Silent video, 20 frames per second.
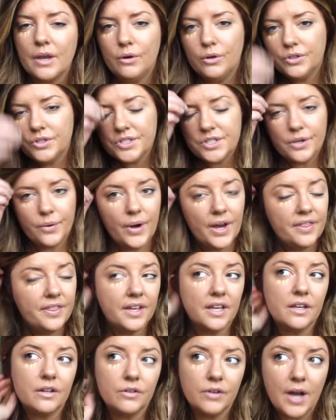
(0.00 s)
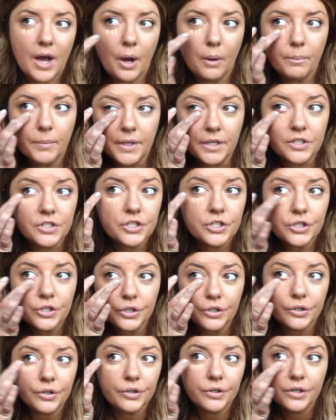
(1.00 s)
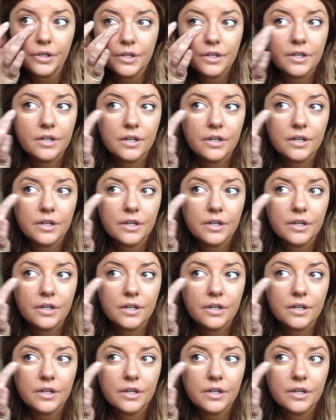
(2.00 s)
Also, I think it'll help me to